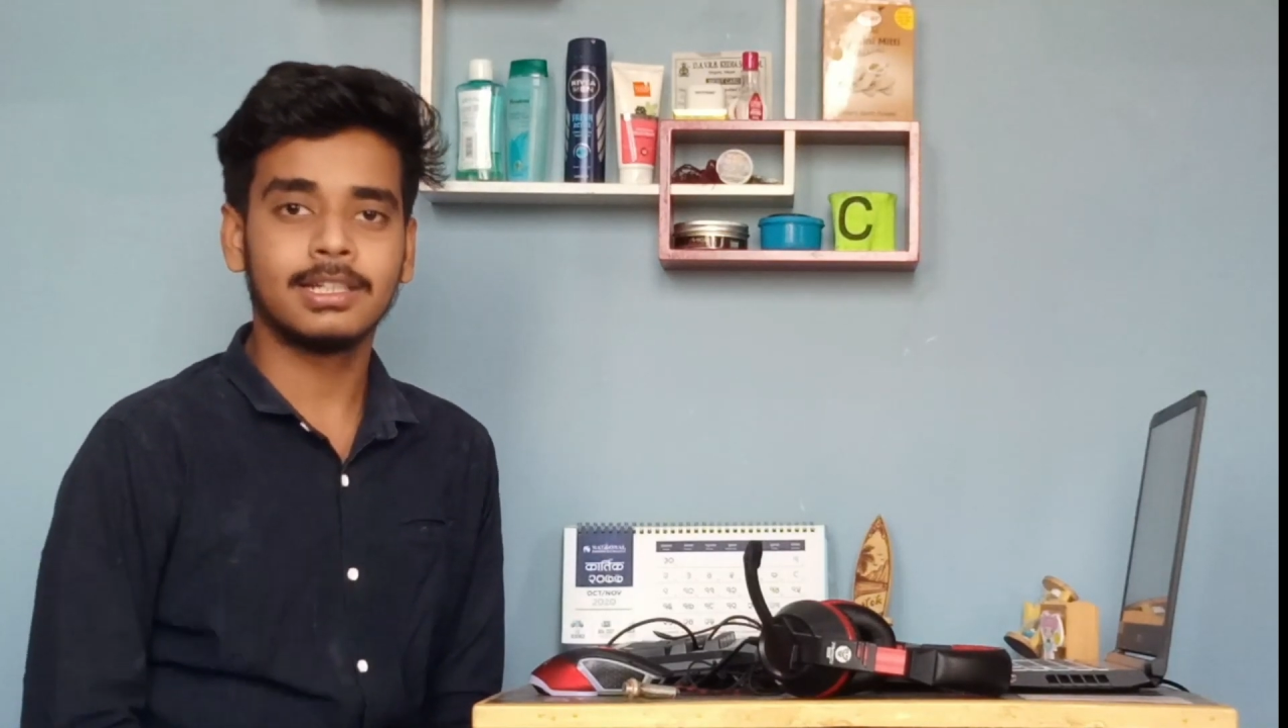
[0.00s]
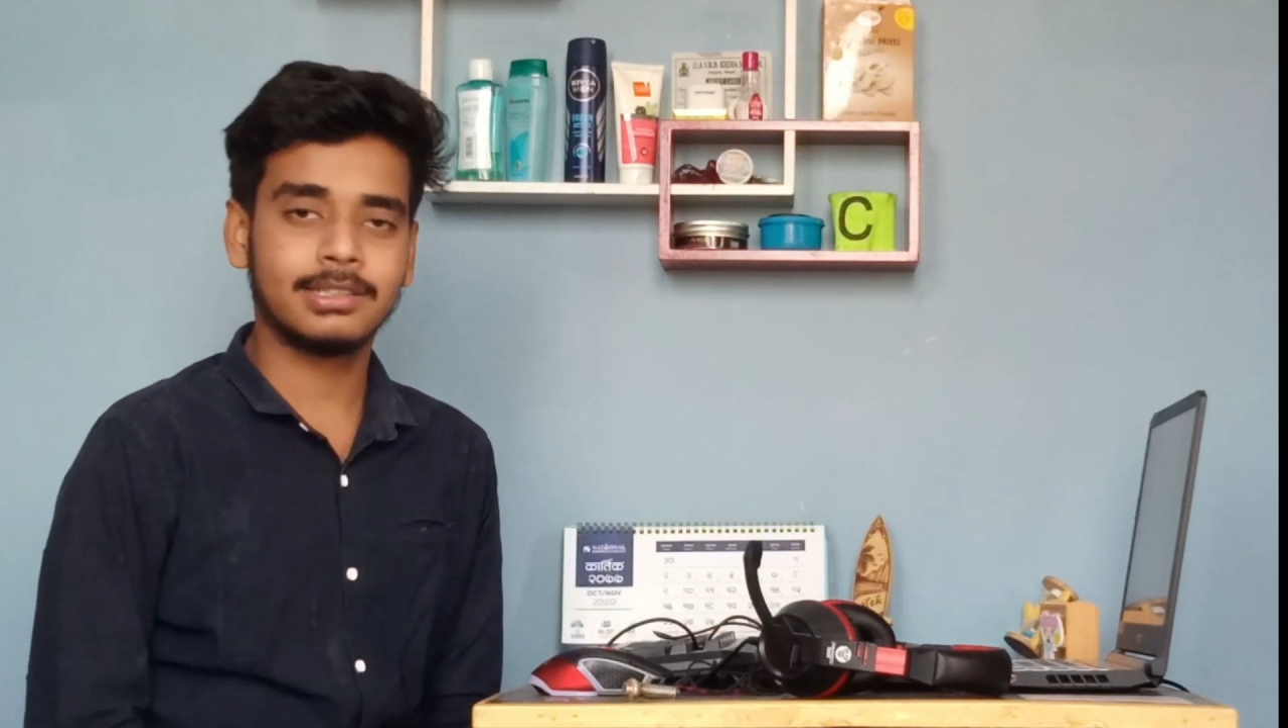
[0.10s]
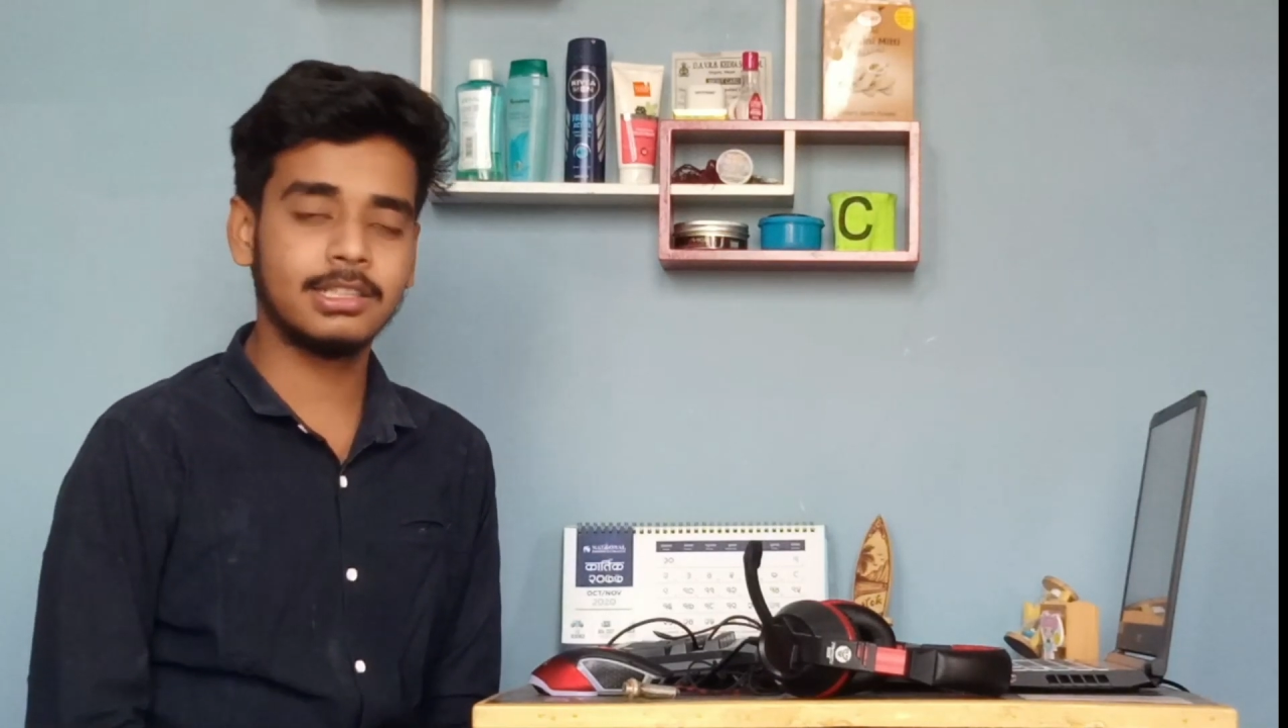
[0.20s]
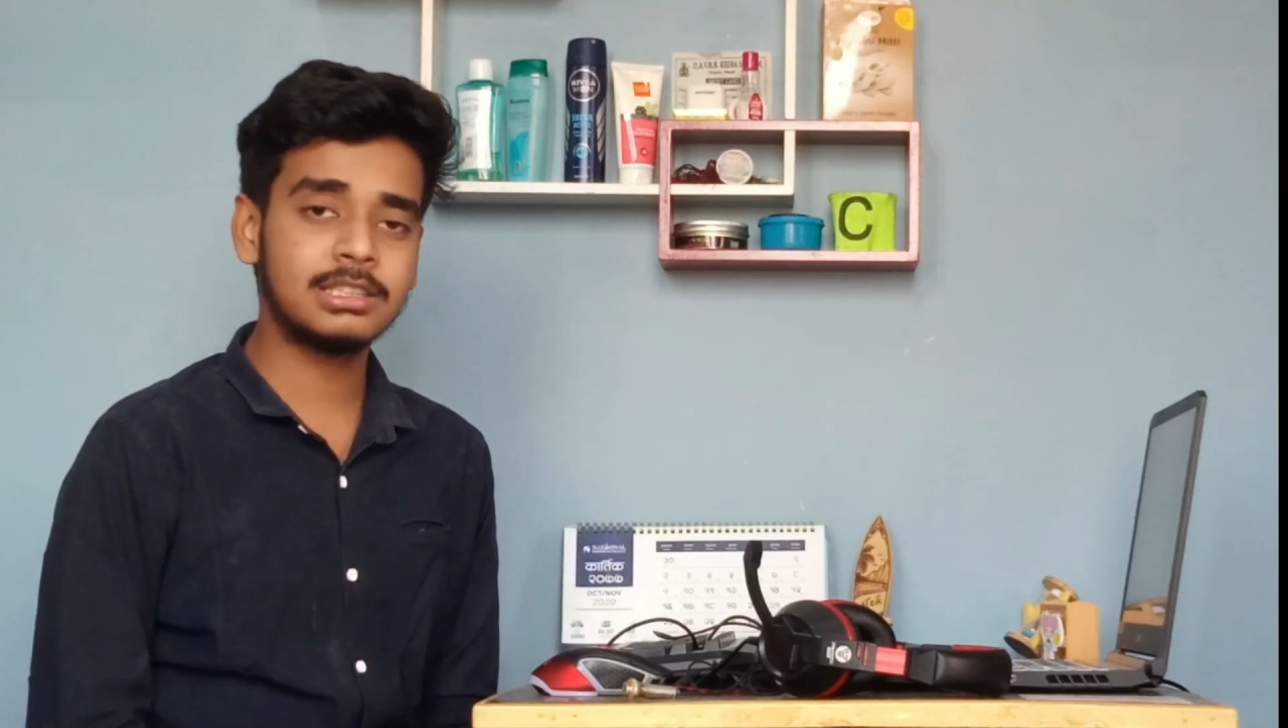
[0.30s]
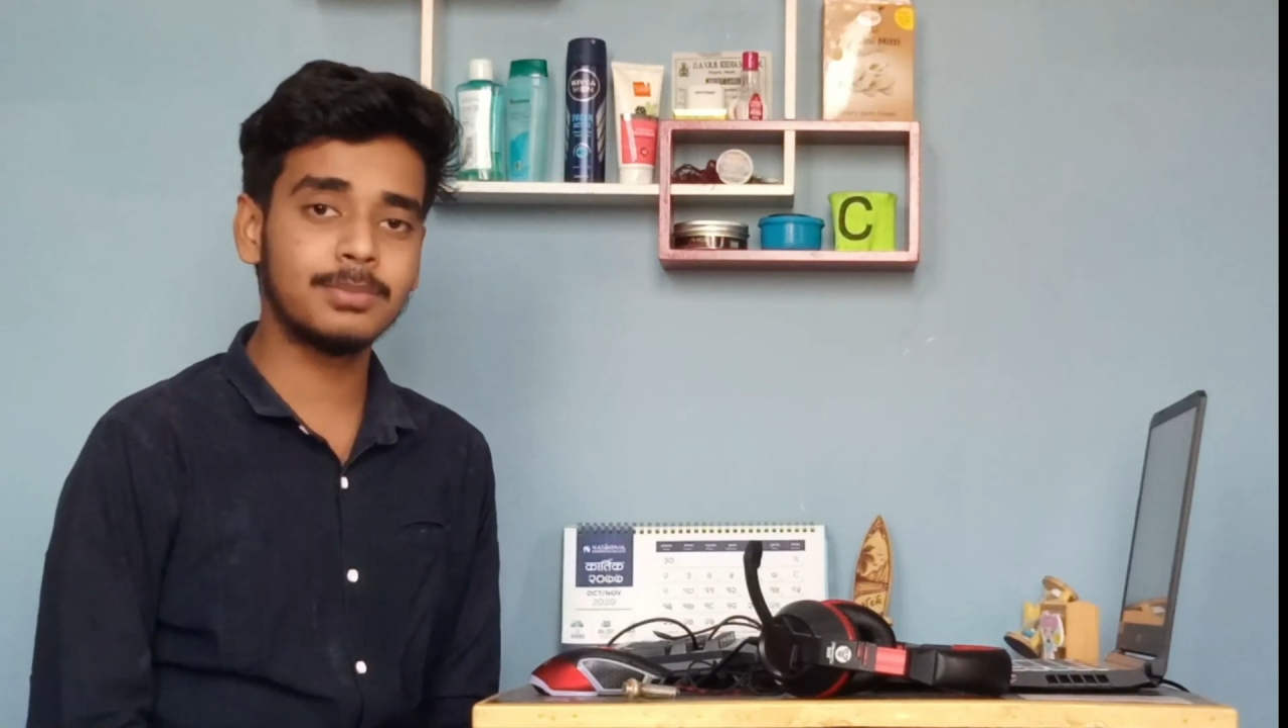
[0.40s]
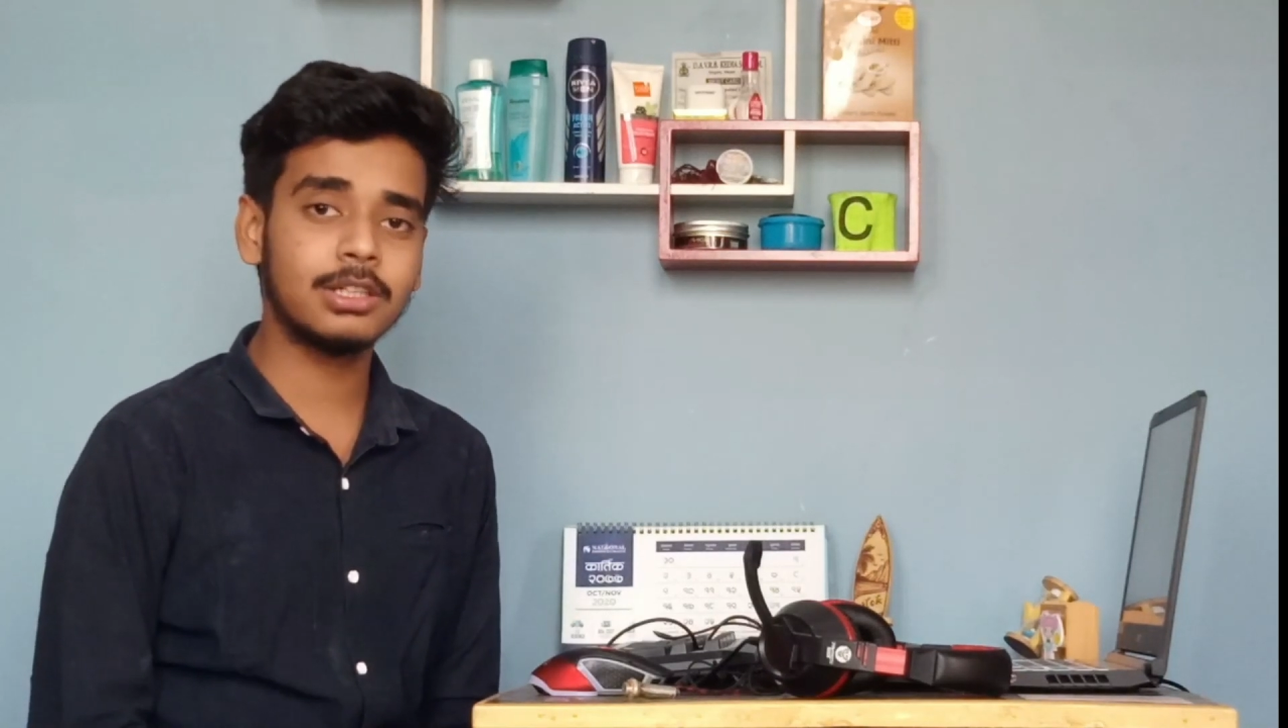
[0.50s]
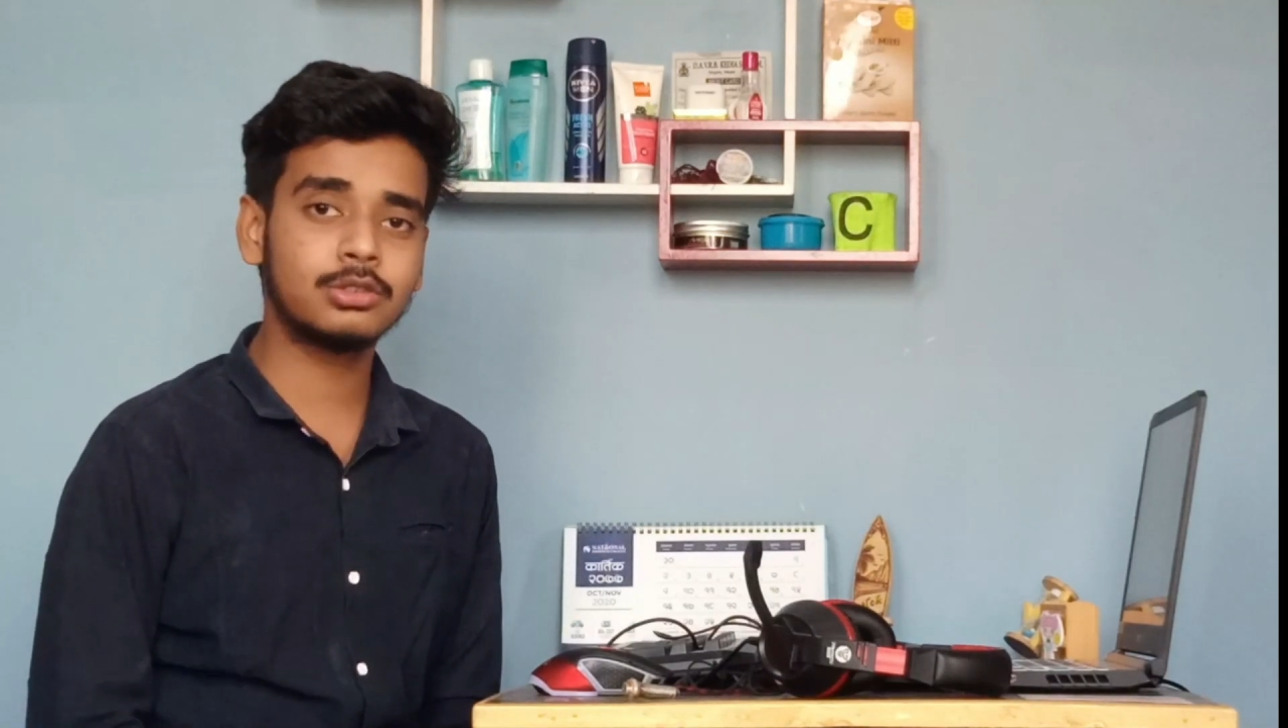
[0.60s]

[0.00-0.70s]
This makes